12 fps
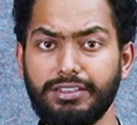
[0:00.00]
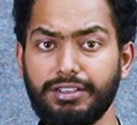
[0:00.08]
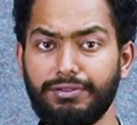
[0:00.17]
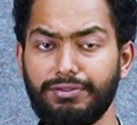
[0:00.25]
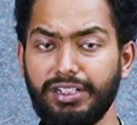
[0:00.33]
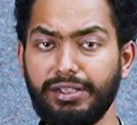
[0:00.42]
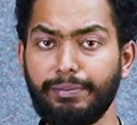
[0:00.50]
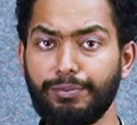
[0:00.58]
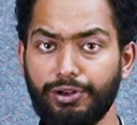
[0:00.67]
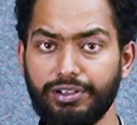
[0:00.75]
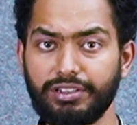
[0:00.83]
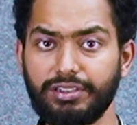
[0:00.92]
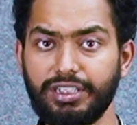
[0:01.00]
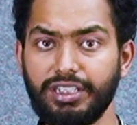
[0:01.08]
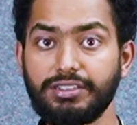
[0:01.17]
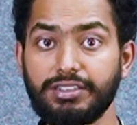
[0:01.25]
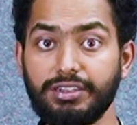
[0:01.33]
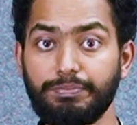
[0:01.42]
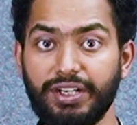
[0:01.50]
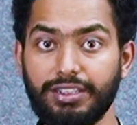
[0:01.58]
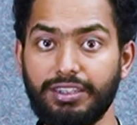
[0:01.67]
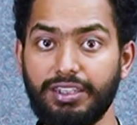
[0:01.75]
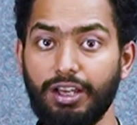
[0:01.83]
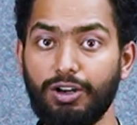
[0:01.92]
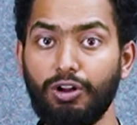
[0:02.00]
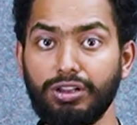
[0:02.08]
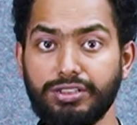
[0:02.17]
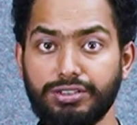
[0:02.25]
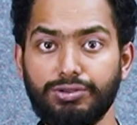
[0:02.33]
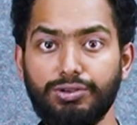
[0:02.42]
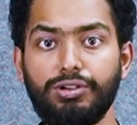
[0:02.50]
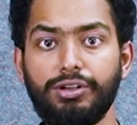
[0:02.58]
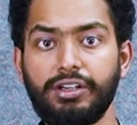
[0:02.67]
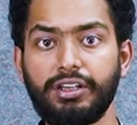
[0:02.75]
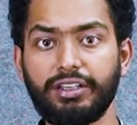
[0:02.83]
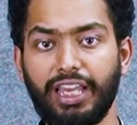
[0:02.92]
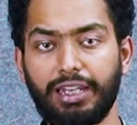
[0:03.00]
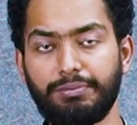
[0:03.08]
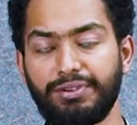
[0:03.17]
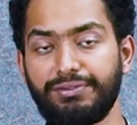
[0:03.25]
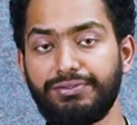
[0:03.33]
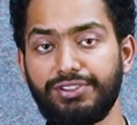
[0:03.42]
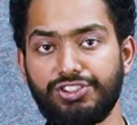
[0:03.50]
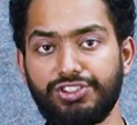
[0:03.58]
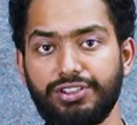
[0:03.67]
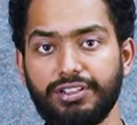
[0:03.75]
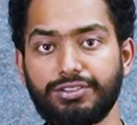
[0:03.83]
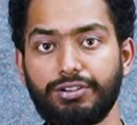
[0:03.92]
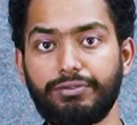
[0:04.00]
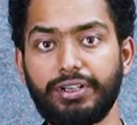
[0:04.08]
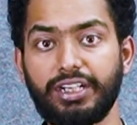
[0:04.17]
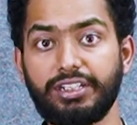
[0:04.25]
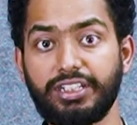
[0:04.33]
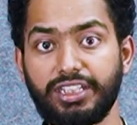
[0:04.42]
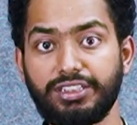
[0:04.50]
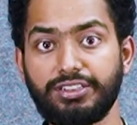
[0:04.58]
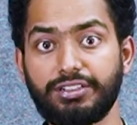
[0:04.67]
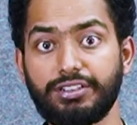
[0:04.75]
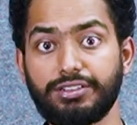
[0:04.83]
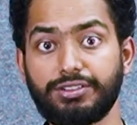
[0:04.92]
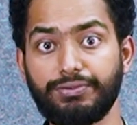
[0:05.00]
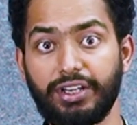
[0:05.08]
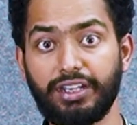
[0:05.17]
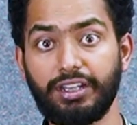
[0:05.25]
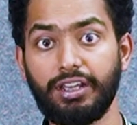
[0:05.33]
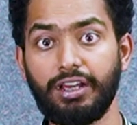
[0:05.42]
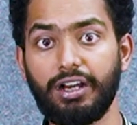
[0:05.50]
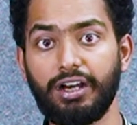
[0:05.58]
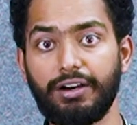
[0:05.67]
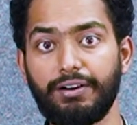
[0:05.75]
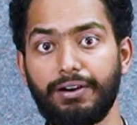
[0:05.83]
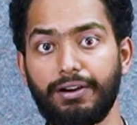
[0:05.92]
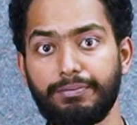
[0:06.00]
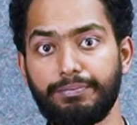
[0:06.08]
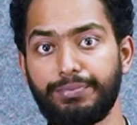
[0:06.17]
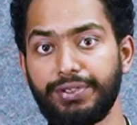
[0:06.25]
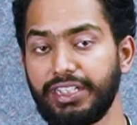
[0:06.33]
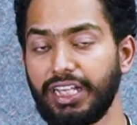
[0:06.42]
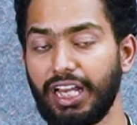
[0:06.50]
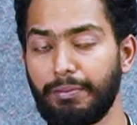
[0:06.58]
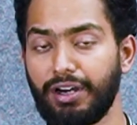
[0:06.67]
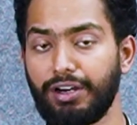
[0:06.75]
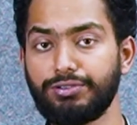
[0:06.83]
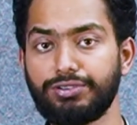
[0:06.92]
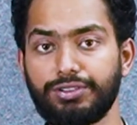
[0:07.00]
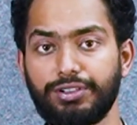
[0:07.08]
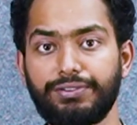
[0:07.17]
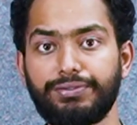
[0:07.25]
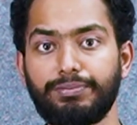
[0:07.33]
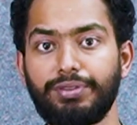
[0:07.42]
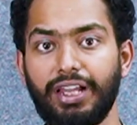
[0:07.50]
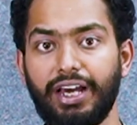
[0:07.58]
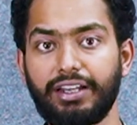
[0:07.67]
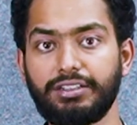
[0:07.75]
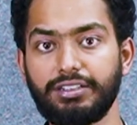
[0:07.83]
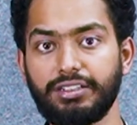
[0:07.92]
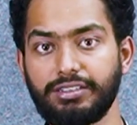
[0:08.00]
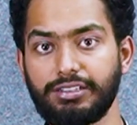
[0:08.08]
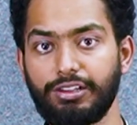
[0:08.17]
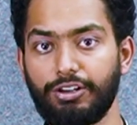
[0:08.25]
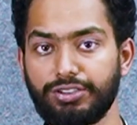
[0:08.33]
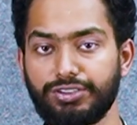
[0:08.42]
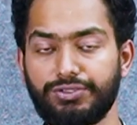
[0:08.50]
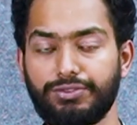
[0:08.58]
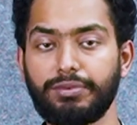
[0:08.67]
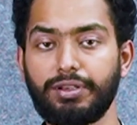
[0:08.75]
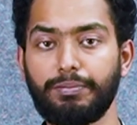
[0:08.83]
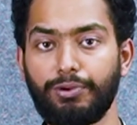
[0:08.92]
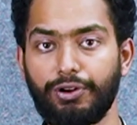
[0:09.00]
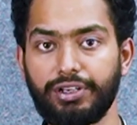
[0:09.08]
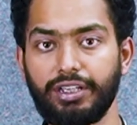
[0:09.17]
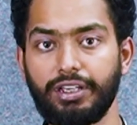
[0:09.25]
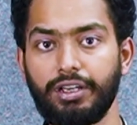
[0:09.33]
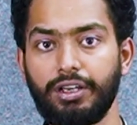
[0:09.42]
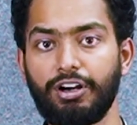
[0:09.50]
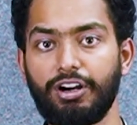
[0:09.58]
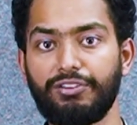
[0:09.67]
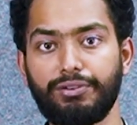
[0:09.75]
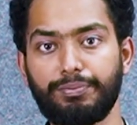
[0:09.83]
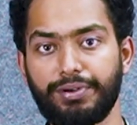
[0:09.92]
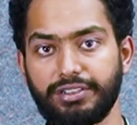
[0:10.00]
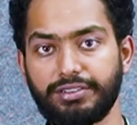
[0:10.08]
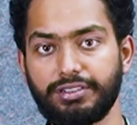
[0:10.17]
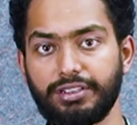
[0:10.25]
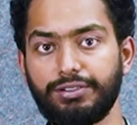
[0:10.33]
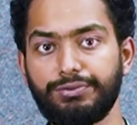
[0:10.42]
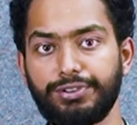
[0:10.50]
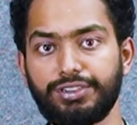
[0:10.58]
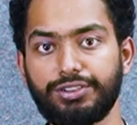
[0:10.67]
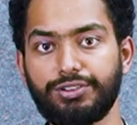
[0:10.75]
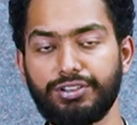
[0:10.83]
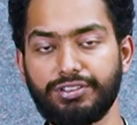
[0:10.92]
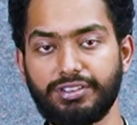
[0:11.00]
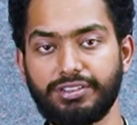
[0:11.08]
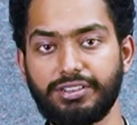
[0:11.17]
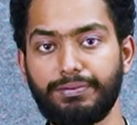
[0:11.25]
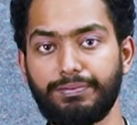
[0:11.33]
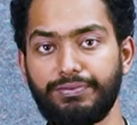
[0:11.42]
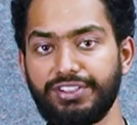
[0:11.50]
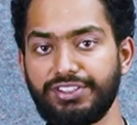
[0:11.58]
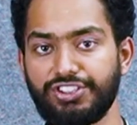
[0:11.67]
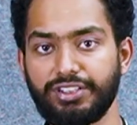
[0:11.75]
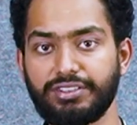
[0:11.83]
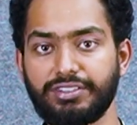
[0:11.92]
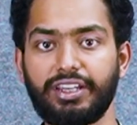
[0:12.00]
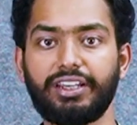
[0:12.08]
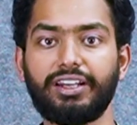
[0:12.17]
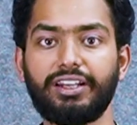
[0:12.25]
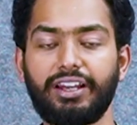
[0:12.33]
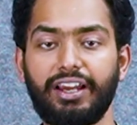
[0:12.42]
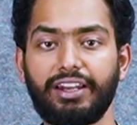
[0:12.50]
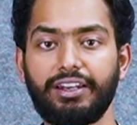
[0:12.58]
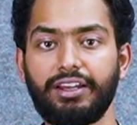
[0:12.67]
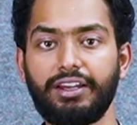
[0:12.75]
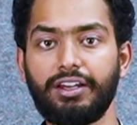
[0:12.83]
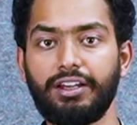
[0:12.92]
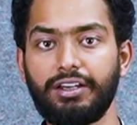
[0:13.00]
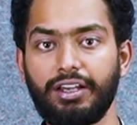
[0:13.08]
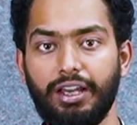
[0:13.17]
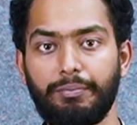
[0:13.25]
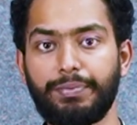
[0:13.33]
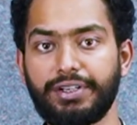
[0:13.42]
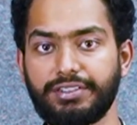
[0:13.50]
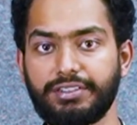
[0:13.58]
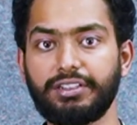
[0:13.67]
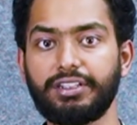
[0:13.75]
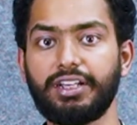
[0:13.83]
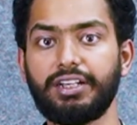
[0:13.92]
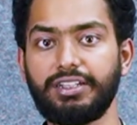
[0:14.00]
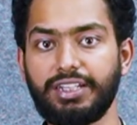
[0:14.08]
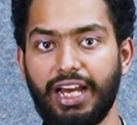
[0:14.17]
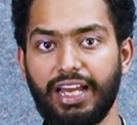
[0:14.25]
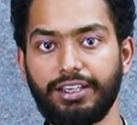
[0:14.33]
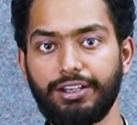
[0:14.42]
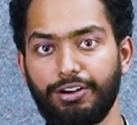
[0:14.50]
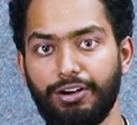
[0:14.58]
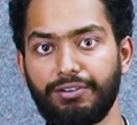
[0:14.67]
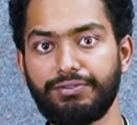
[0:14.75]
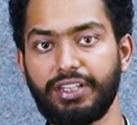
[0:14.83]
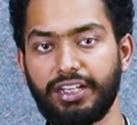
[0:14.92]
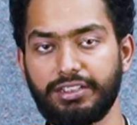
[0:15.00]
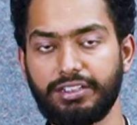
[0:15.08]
very important things, but they also can be vicious or very dangerous when a big amount of blood is lost from the body of a person, which causes the vicious cycle, and a person can die of that